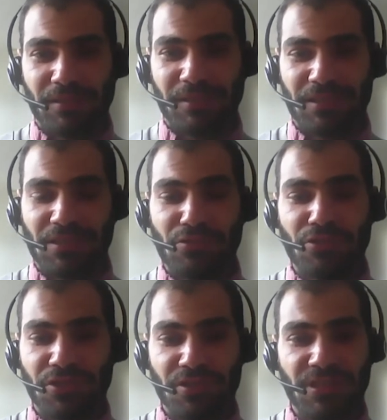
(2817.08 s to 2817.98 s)

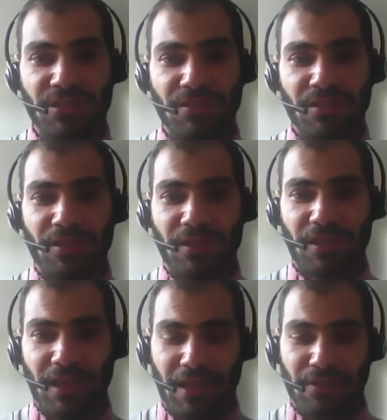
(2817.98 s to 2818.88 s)
institutions,
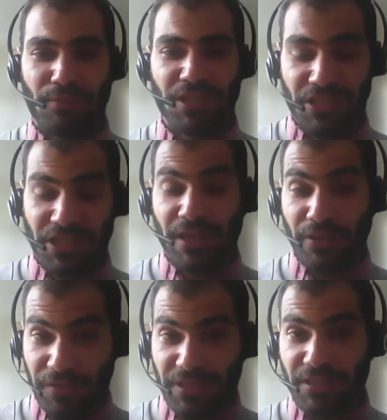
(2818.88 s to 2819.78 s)
and which kind
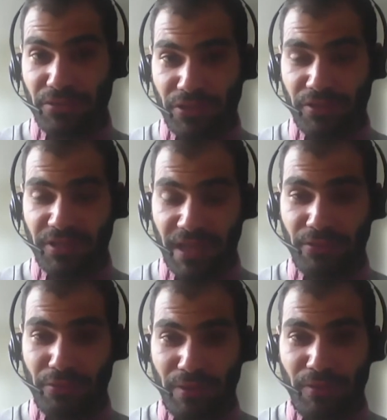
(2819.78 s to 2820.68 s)
of institution
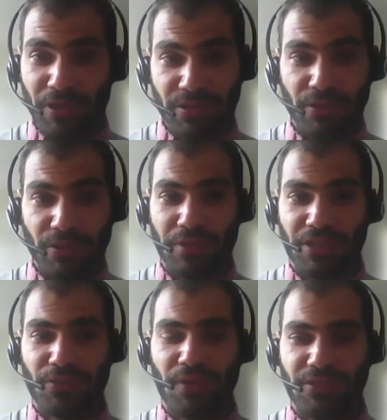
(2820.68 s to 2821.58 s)
then do we want, or
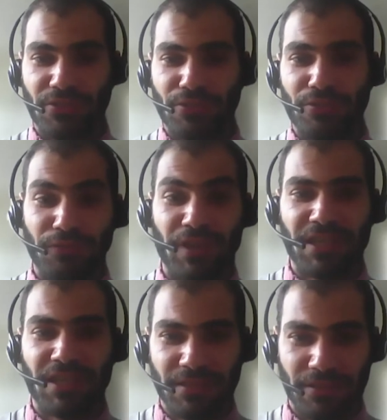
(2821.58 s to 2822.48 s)
try to
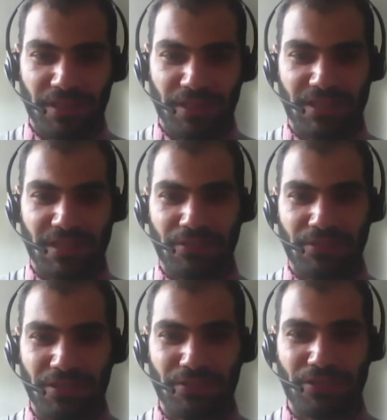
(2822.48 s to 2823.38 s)
fix the existing
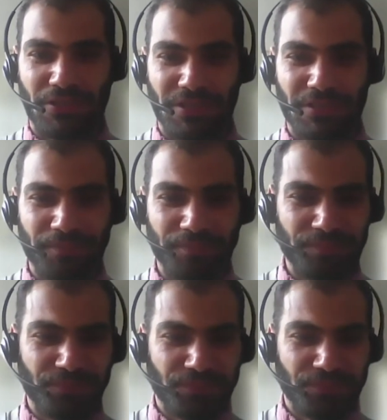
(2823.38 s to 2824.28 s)
constitutions?
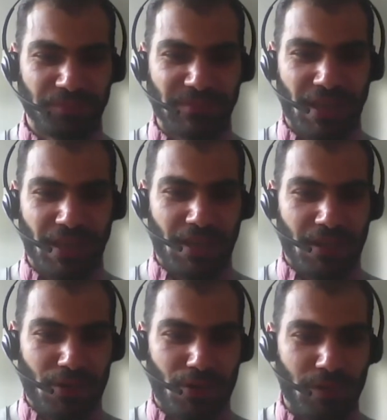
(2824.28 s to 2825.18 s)

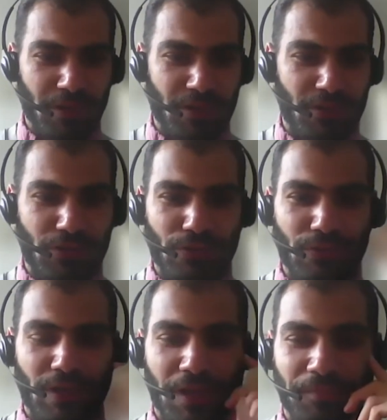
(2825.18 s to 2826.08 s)
Who wants
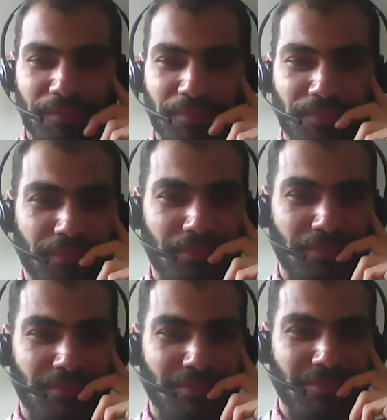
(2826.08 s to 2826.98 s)

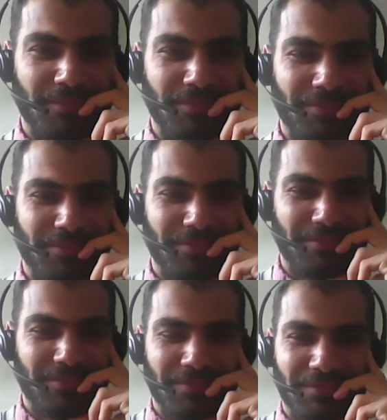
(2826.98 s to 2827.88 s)
to
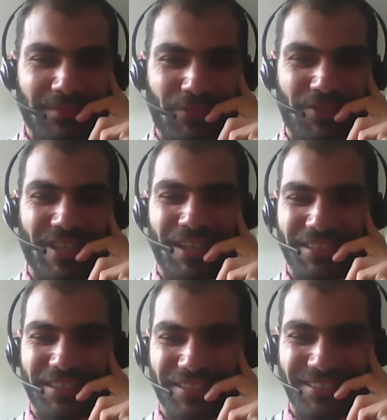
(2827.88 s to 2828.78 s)
start
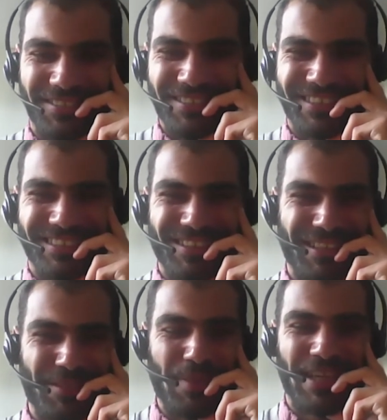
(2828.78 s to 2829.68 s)

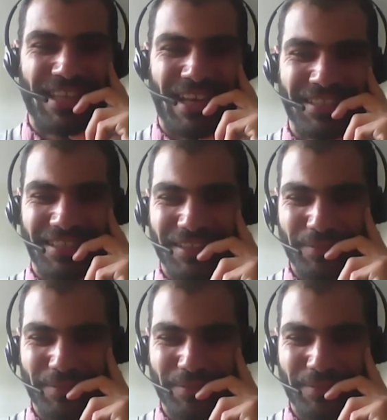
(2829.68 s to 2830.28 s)
this big task?